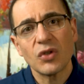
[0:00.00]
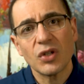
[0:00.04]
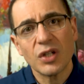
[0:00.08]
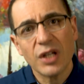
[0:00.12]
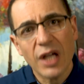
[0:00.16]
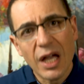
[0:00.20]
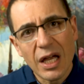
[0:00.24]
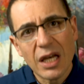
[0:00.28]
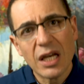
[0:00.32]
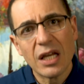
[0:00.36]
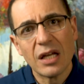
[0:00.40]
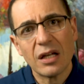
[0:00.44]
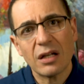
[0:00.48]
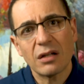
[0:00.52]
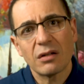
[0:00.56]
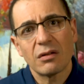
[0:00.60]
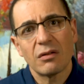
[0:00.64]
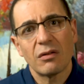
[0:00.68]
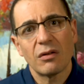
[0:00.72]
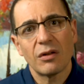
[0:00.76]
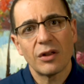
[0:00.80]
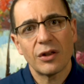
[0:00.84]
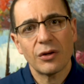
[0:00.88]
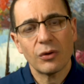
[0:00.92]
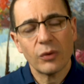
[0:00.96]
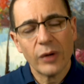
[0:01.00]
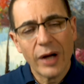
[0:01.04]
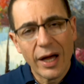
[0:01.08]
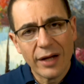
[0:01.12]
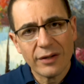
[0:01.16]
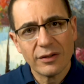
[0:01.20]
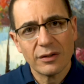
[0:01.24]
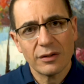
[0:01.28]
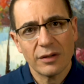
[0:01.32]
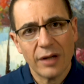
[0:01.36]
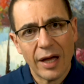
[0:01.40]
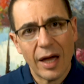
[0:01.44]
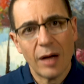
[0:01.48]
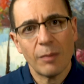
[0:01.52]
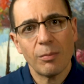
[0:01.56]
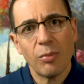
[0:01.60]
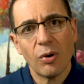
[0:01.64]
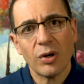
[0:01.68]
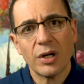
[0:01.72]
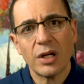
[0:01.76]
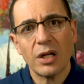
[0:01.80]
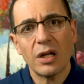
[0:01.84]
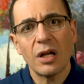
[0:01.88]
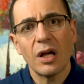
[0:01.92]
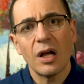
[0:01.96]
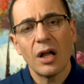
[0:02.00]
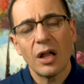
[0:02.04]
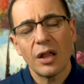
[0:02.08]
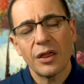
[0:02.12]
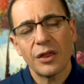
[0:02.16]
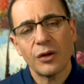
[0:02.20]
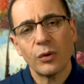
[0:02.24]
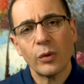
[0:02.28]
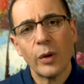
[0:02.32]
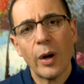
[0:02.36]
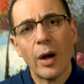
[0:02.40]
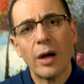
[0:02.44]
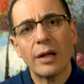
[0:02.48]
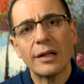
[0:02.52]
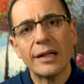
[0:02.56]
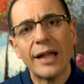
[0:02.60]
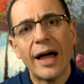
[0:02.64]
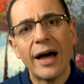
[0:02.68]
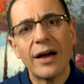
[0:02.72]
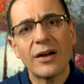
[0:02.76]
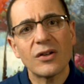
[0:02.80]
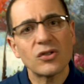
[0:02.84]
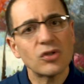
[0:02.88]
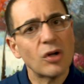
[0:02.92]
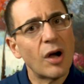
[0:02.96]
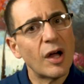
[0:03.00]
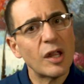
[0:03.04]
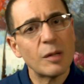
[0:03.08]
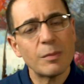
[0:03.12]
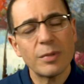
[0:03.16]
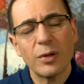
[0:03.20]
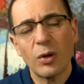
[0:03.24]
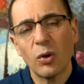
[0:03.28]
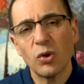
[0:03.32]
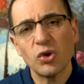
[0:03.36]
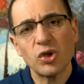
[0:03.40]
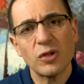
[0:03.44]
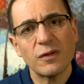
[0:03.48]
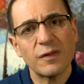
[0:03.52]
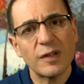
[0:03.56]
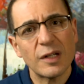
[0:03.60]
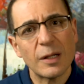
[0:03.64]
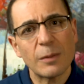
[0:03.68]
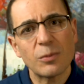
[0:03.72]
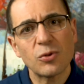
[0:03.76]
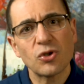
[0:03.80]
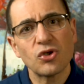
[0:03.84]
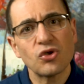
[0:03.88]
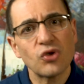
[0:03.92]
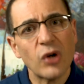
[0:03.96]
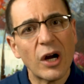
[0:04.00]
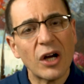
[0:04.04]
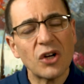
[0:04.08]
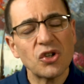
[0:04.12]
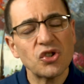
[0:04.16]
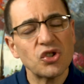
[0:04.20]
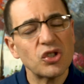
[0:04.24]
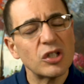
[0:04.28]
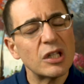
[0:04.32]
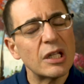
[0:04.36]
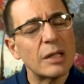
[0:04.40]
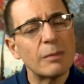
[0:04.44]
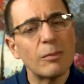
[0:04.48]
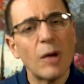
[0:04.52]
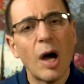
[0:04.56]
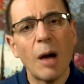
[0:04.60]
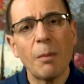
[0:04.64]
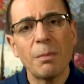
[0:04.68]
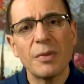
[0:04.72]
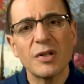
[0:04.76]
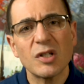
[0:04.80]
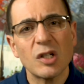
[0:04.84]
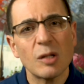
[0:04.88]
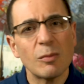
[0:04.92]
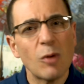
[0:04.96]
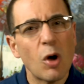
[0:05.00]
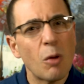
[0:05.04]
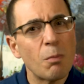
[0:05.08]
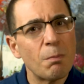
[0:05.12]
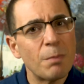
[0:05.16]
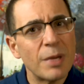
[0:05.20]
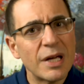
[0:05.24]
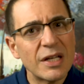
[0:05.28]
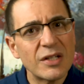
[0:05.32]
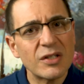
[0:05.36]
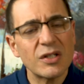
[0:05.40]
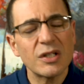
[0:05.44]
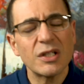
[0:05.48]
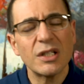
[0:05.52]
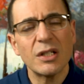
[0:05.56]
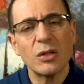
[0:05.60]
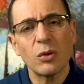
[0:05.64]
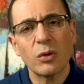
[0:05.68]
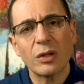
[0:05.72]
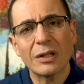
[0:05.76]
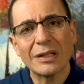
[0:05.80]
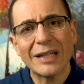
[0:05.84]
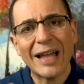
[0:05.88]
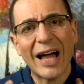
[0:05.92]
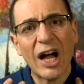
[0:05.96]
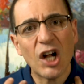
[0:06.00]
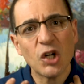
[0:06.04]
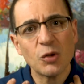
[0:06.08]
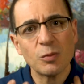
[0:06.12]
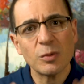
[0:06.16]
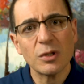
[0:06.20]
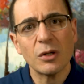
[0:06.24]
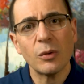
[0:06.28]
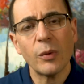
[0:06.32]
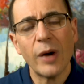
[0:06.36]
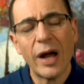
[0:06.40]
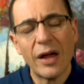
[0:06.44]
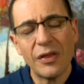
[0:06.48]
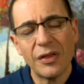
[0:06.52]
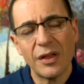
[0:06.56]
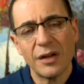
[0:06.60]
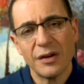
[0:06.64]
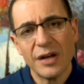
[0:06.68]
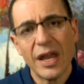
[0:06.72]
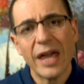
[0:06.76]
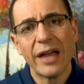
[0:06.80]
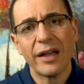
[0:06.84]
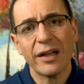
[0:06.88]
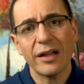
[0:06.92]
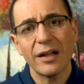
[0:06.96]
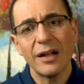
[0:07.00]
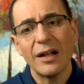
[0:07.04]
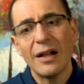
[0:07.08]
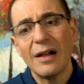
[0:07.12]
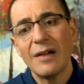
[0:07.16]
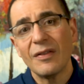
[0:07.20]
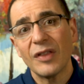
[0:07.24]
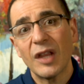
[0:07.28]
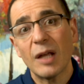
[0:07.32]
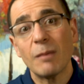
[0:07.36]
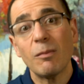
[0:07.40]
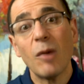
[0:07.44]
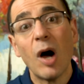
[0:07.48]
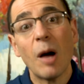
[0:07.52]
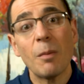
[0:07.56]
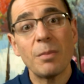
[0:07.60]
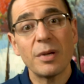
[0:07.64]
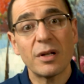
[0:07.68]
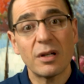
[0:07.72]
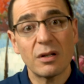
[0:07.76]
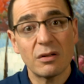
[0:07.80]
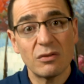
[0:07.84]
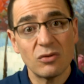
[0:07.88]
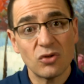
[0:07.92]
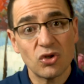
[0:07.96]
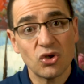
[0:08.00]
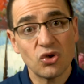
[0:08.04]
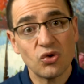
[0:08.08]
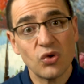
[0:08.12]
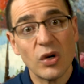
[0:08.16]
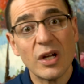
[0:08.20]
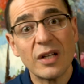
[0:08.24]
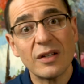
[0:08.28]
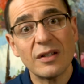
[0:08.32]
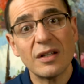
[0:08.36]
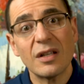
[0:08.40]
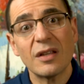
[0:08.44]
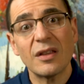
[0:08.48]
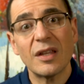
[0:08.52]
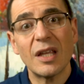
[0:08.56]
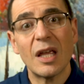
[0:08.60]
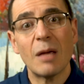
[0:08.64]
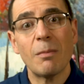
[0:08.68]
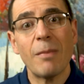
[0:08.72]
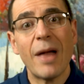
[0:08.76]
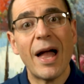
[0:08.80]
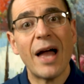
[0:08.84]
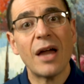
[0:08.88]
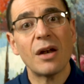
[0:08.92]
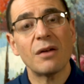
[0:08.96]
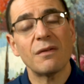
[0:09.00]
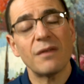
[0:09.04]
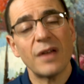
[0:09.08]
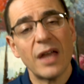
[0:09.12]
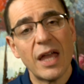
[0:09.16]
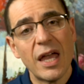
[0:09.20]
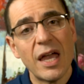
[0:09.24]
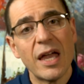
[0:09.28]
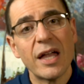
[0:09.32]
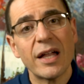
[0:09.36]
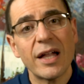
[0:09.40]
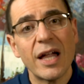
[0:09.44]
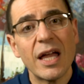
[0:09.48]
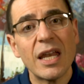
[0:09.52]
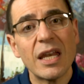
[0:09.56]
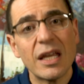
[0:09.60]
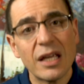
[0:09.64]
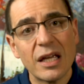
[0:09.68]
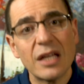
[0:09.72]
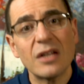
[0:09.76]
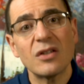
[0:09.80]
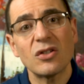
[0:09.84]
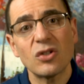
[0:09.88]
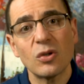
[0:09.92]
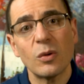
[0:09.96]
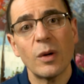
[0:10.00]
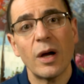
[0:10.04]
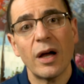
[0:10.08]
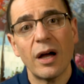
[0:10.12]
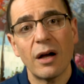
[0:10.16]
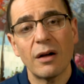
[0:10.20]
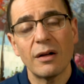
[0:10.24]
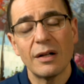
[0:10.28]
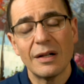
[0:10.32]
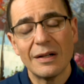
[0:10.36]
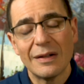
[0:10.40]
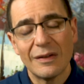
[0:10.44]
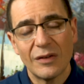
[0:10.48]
getting throughout our body, through our lungs, either because of an obstruction, there might be some obesity or enlargement around the neck, that might be constricting the amount of air getting into our